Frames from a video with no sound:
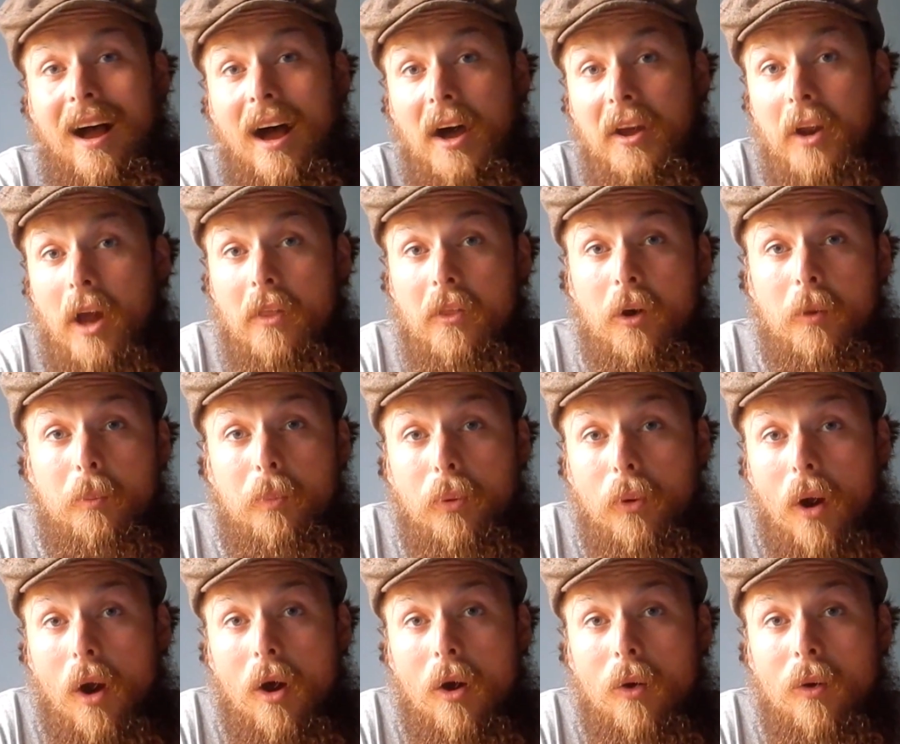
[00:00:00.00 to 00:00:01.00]
Another
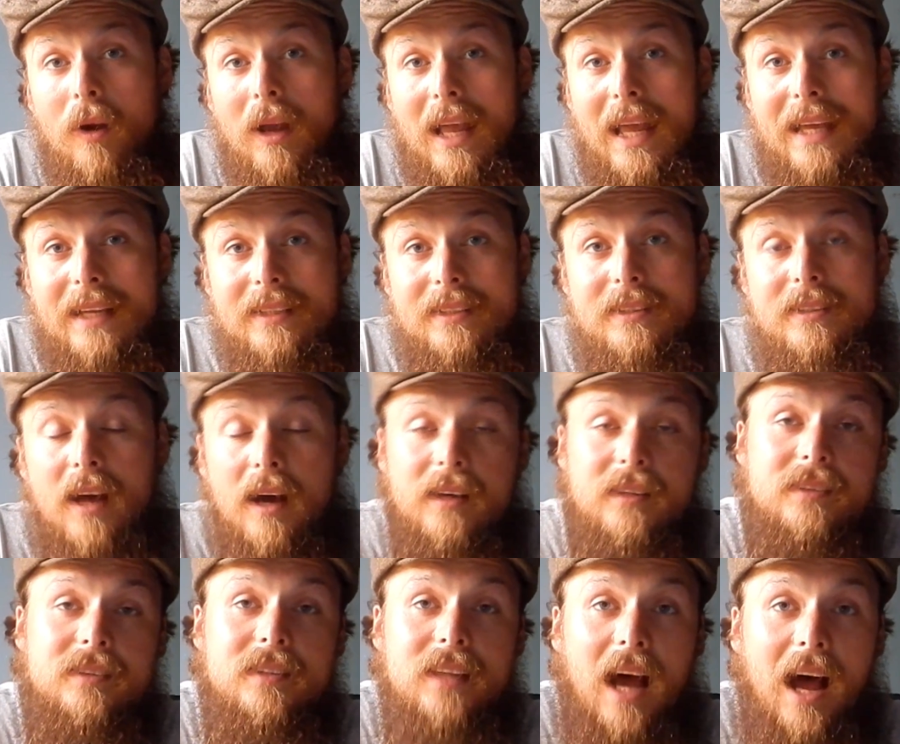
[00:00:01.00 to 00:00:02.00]
pro, it
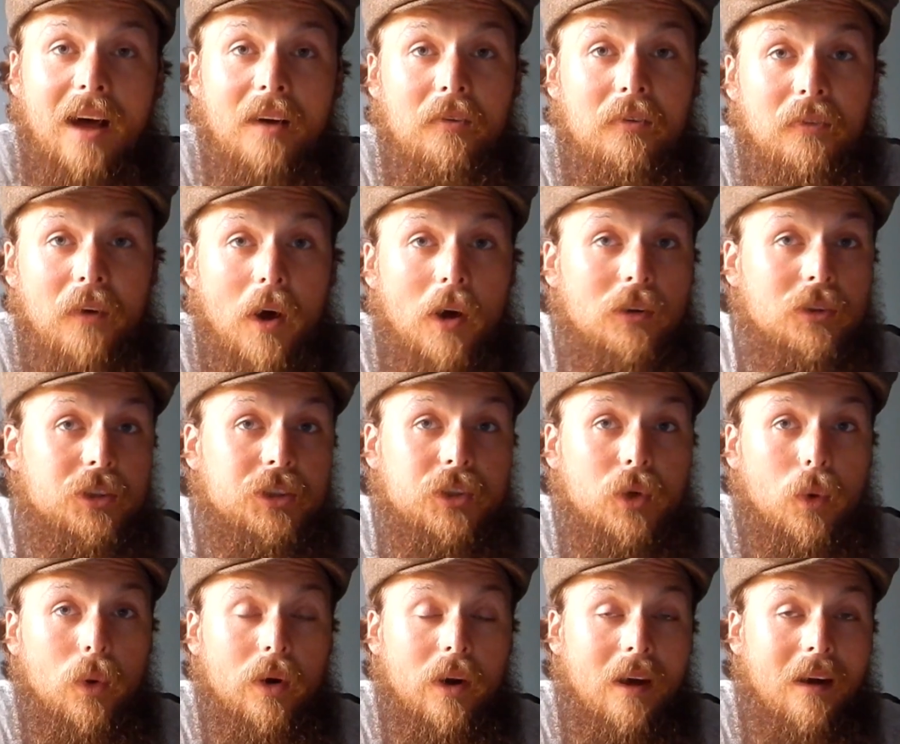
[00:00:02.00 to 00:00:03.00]
does not fall
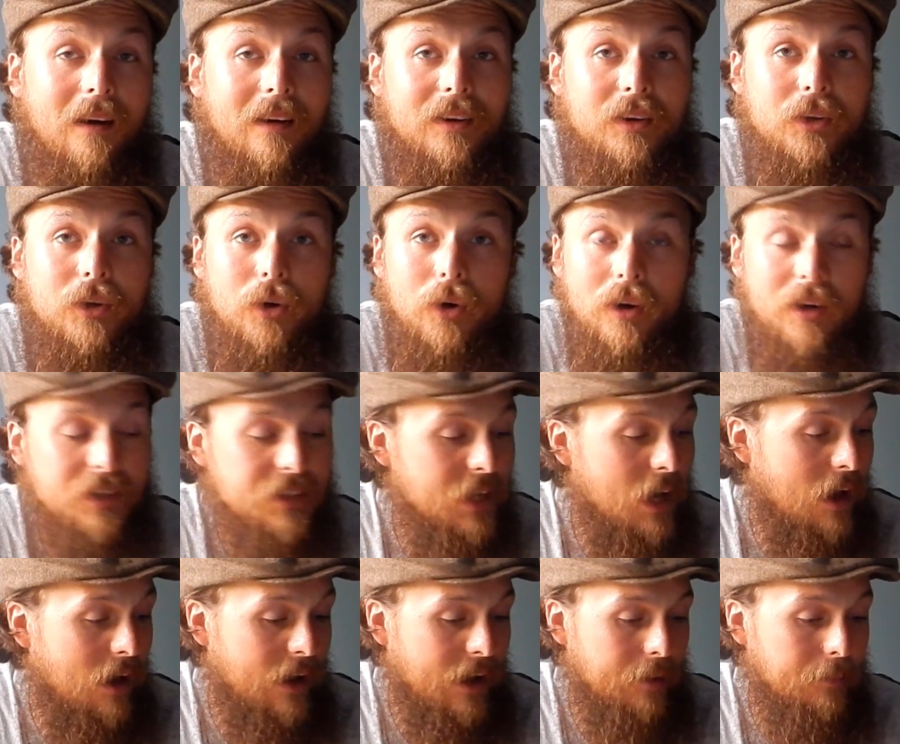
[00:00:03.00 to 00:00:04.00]
short on cook
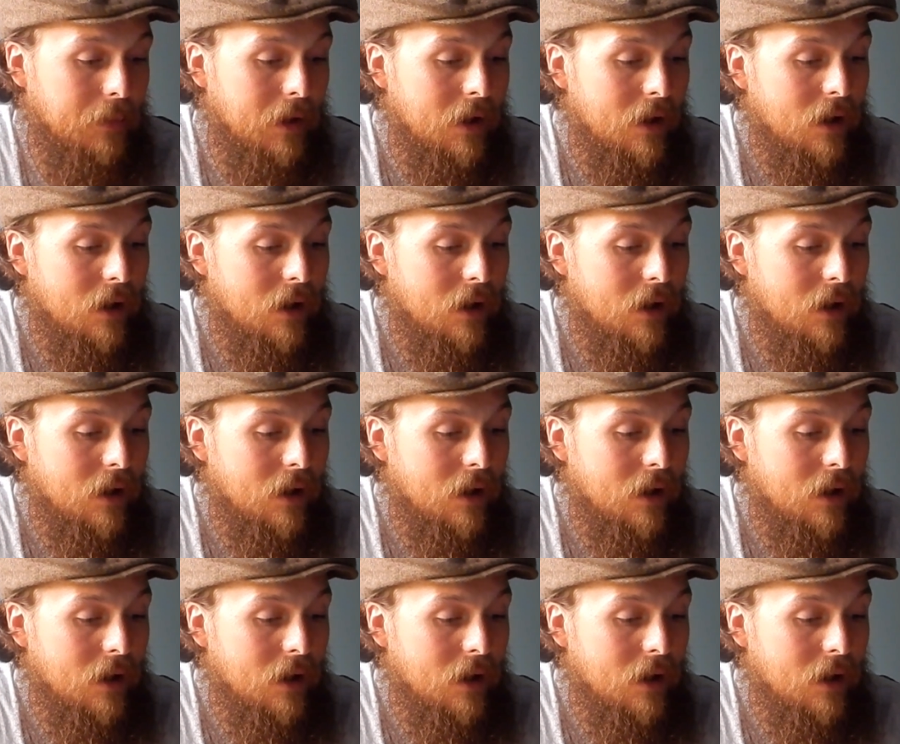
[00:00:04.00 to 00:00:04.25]
time.